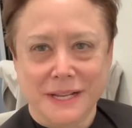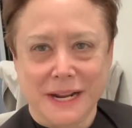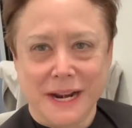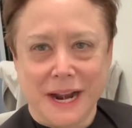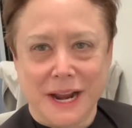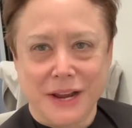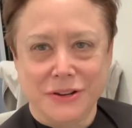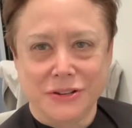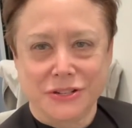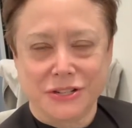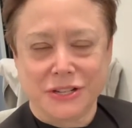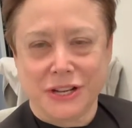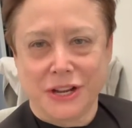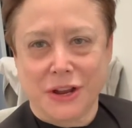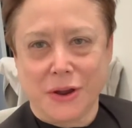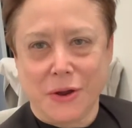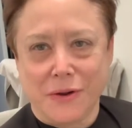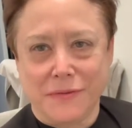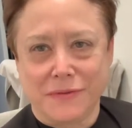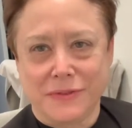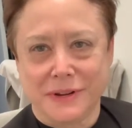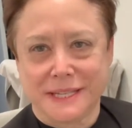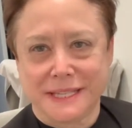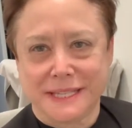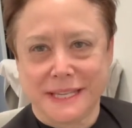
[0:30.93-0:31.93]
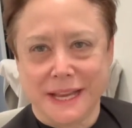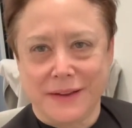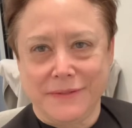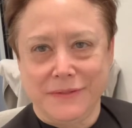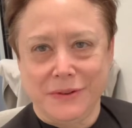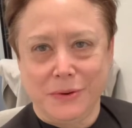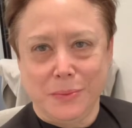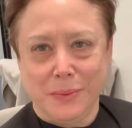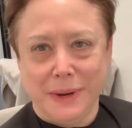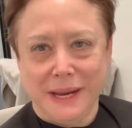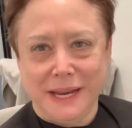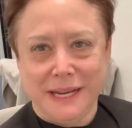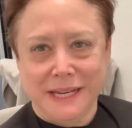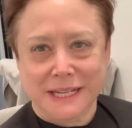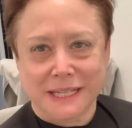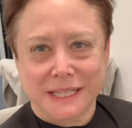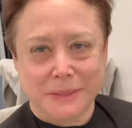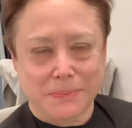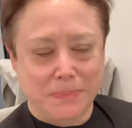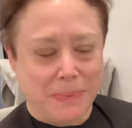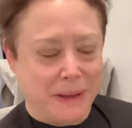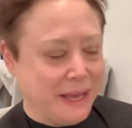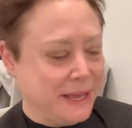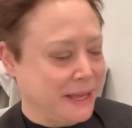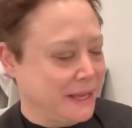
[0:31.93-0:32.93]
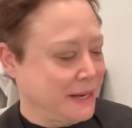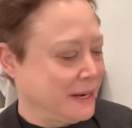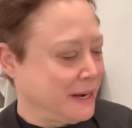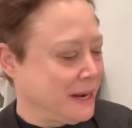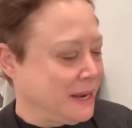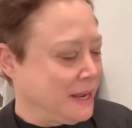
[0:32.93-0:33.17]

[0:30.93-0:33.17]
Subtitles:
I usually go every 7 weeks, but